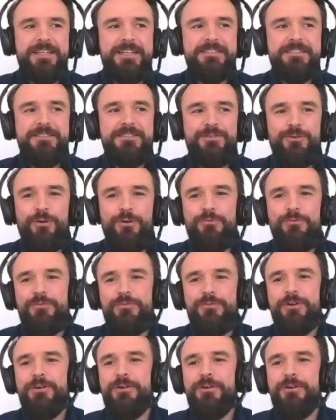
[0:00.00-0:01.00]
doesn't
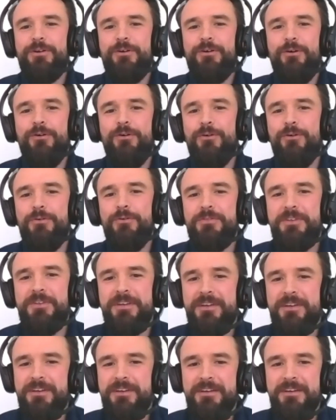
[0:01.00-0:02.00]
offer all
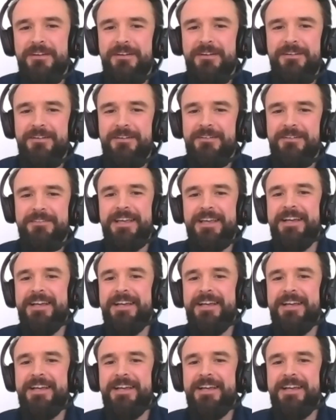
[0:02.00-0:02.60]
the uh,